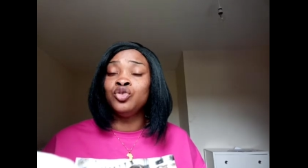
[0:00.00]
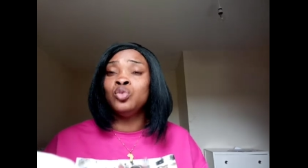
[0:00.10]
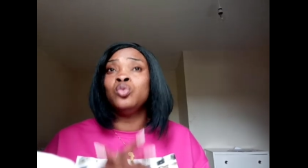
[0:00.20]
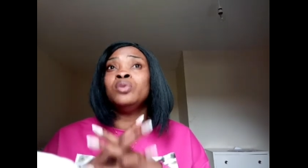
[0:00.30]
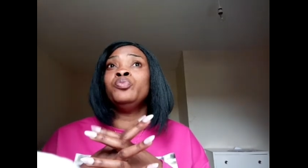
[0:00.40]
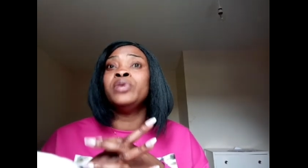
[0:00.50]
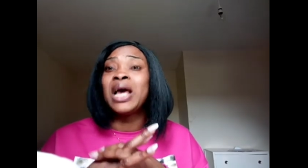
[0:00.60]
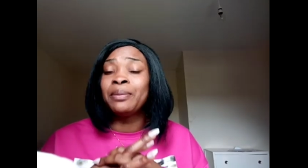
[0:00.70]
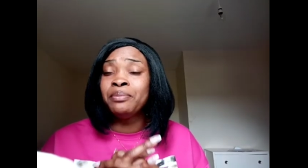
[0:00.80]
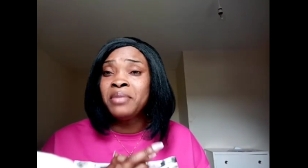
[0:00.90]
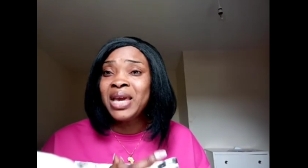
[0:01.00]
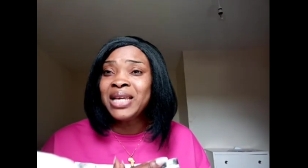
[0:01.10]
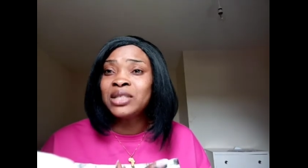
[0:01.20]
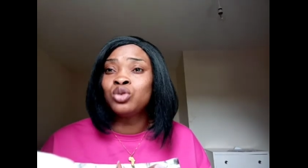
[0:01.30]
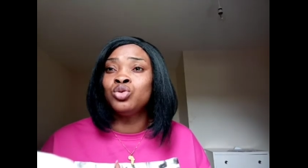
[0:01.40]
you would be
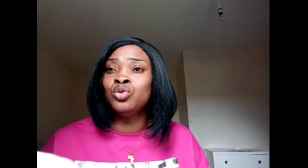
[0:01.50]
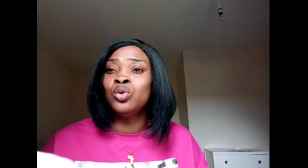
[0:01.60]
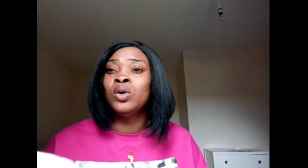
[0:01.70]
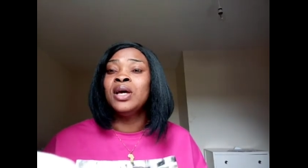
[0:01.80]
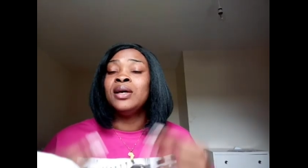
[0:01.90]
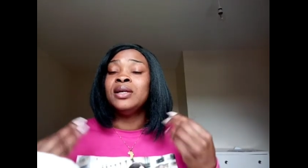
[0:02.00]
amazed to know